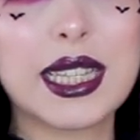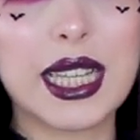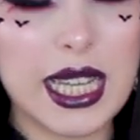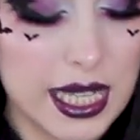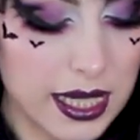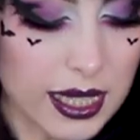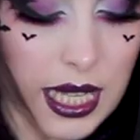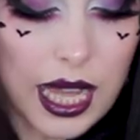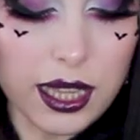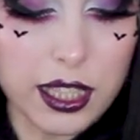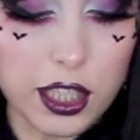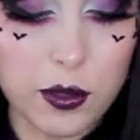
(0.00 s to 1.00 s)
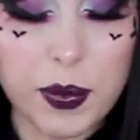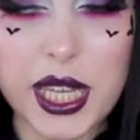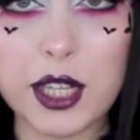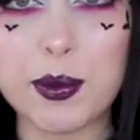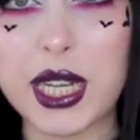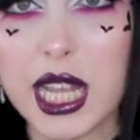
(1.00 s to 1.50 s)
It is a little
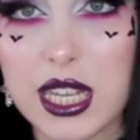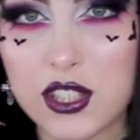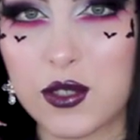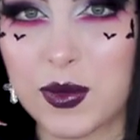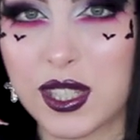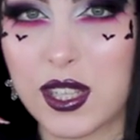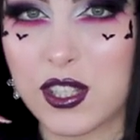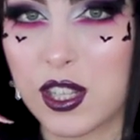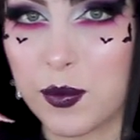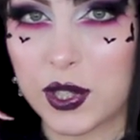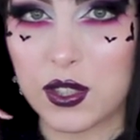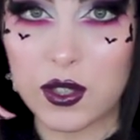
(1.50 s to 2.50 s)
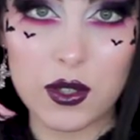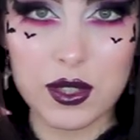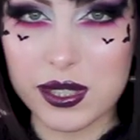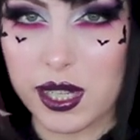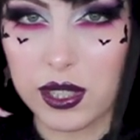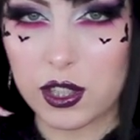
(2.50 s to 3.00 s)
big, but I assume this is something
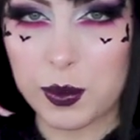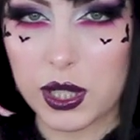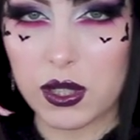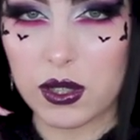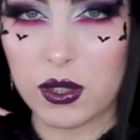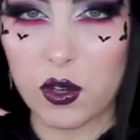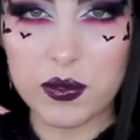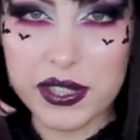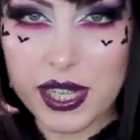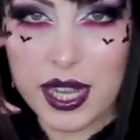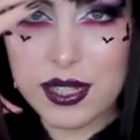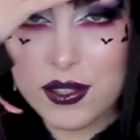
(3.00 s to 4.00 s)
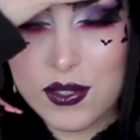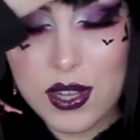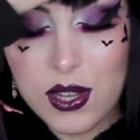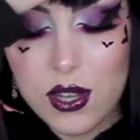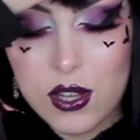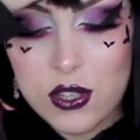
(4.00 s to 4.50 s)
designed to be oversized,
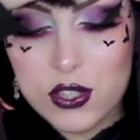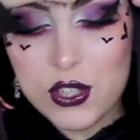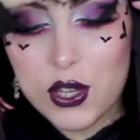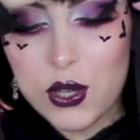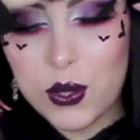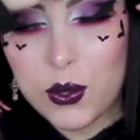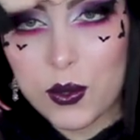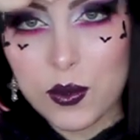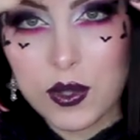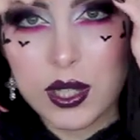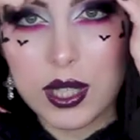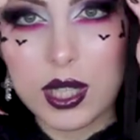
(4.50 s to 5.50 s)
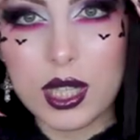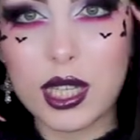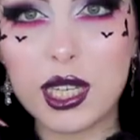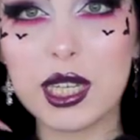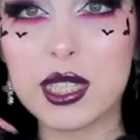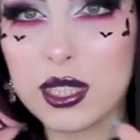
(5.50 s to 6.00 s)
so
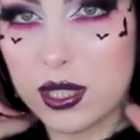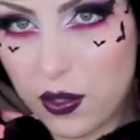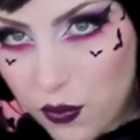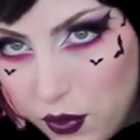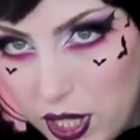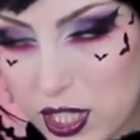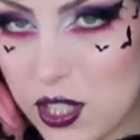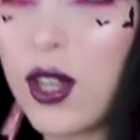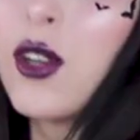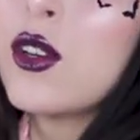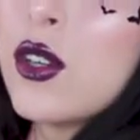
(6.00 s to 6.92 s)
it fits